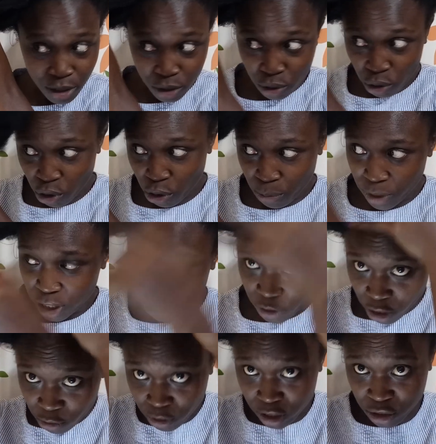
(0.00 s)
So make
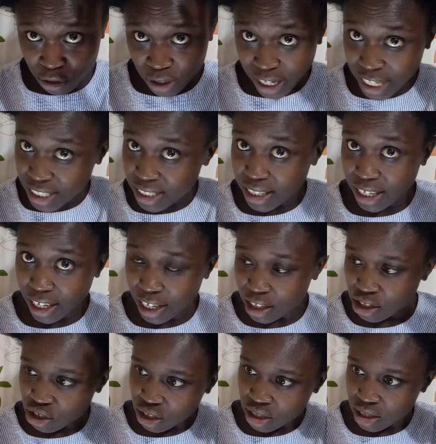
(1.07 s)
sure you also get the
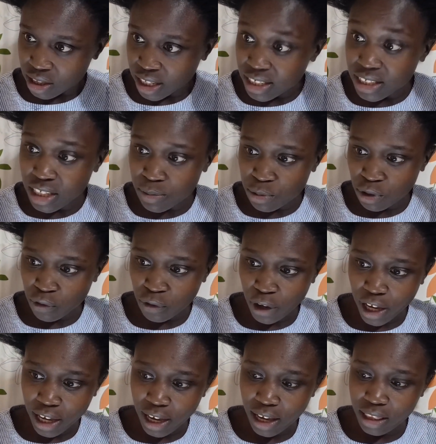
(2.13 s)
edges, the tips of
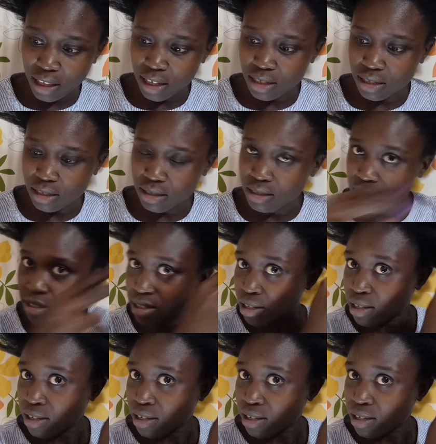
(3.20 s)
your hair, that is.